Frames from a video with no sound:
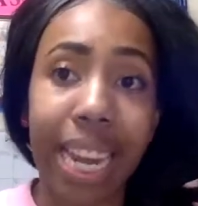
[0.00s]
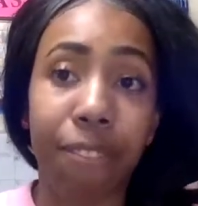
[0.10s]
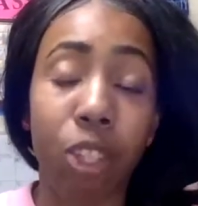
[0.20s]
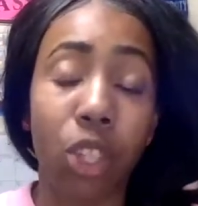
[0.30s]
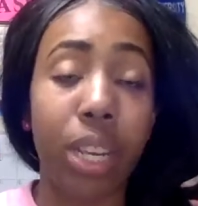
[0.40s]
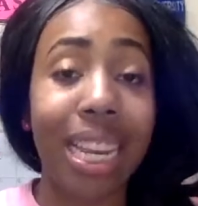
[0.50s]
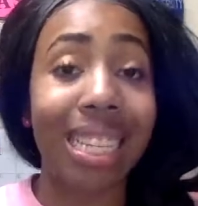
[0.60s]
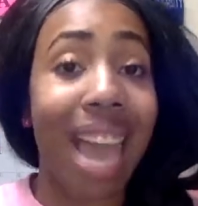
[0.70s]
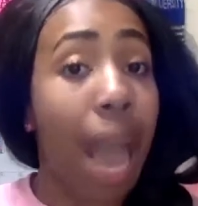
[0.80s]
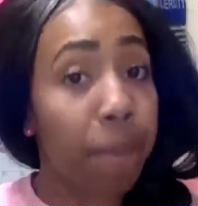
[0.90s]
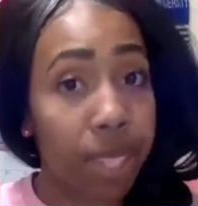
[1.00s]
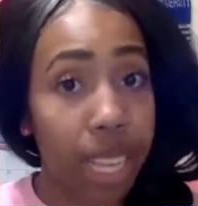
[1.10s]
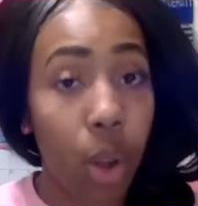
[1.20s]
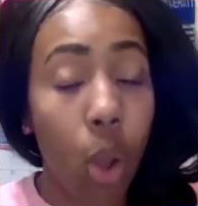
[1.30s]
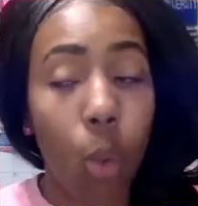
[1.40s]
If a student is
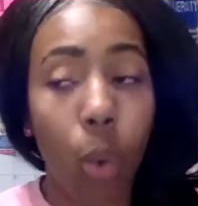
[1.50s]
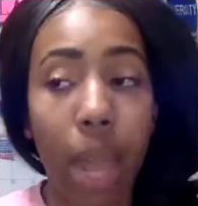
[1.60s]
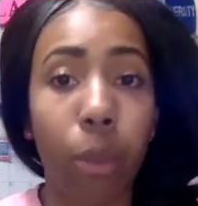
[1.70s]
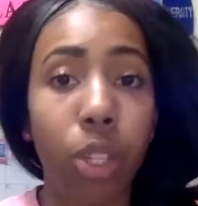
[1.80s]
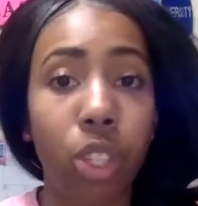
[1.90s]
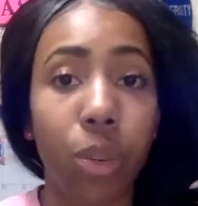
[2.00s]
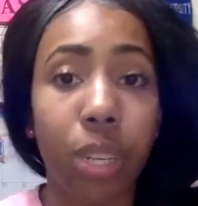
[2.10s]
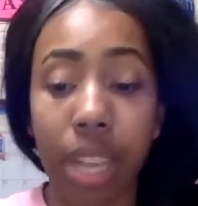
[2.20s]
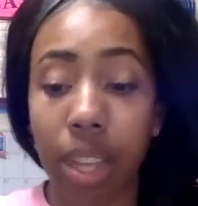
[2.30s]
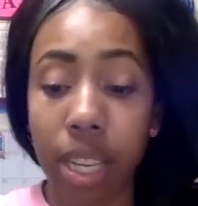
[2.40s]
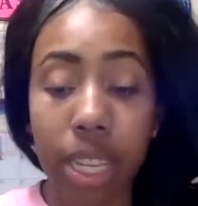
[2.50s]
absent, what I will do is I'll